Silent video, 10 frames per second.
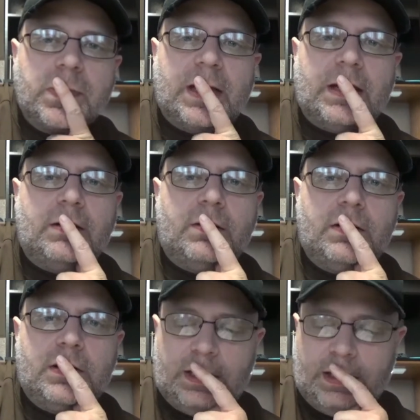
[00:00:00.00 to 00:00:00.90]

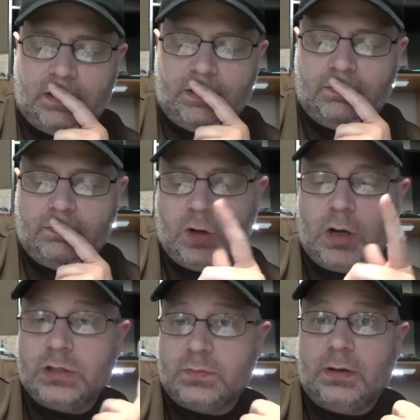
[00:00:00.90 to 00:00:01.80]
that
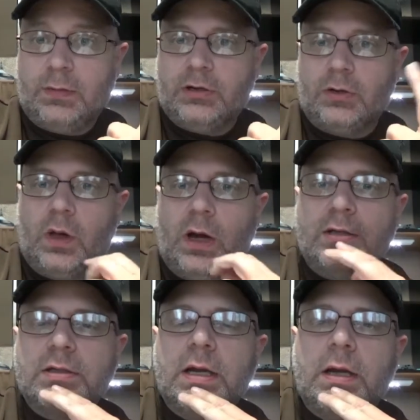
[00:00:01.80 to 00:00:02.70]
caused me a major
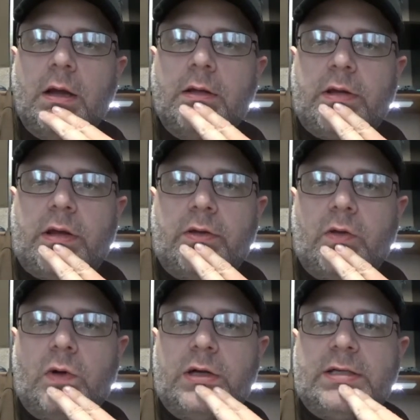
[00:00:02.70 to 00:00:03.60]
loss. The
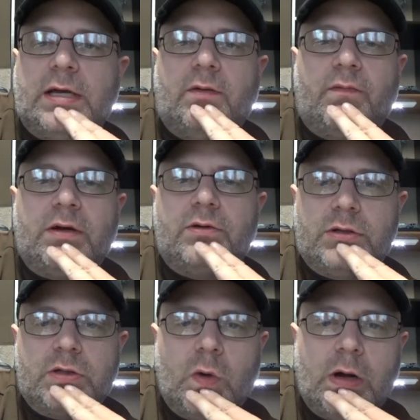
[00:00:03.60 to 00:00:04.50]
other was he had a
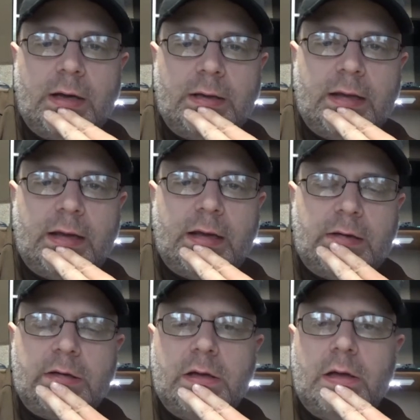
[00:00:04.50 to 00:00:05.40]
veteran squad
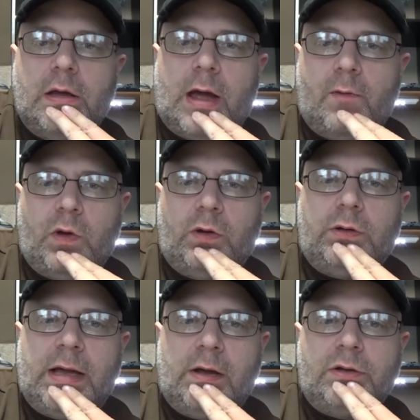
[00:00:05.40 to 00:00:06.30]
that I
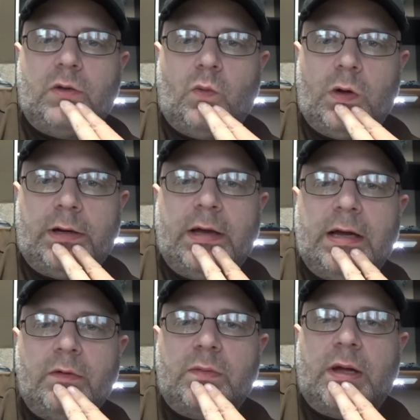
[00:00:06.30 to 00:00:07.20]
whittled down to one
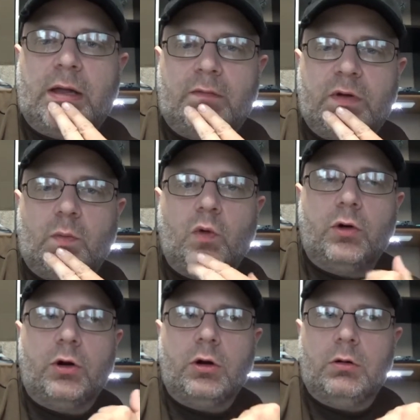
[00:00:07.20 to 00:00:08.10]
guy with my heavy
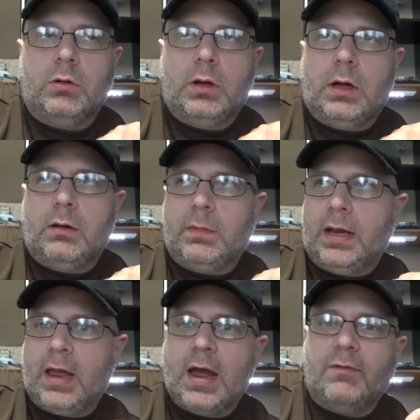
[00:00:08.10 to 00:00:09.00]
mortar, my
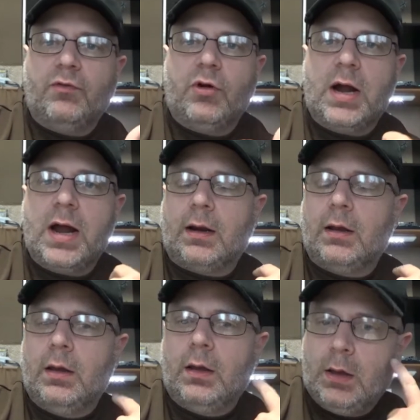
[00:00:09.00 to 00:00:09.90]
half
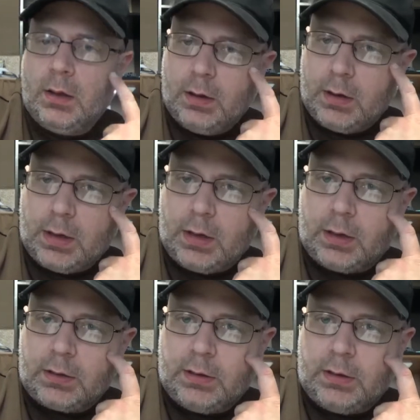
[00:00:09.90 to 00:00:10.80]
track, and
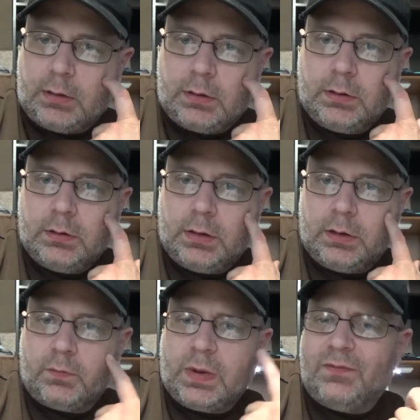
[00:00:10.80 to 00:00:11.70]
I think
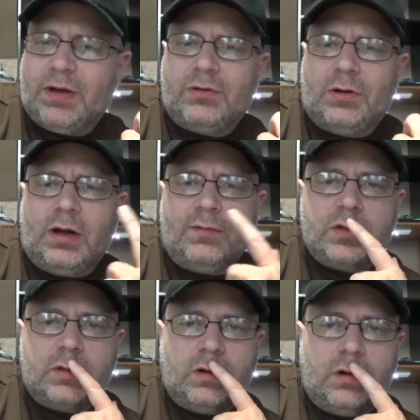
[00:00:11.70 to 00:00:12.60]
either my veteran
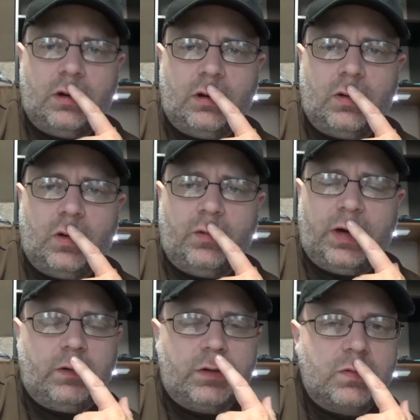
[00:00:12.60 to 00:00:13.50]
officer or a
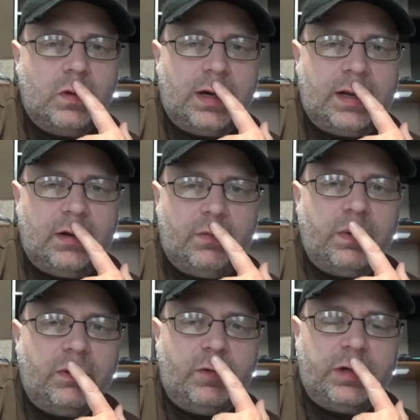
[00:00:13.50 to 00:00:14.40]
regular squad. I can't
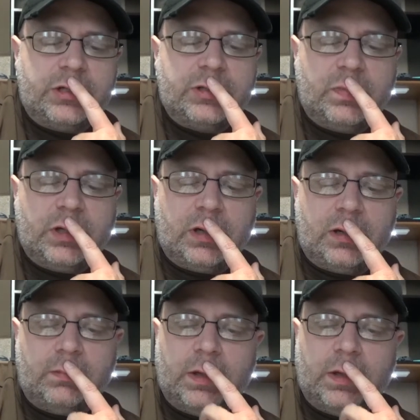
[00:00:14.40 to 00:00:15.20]
remember which, but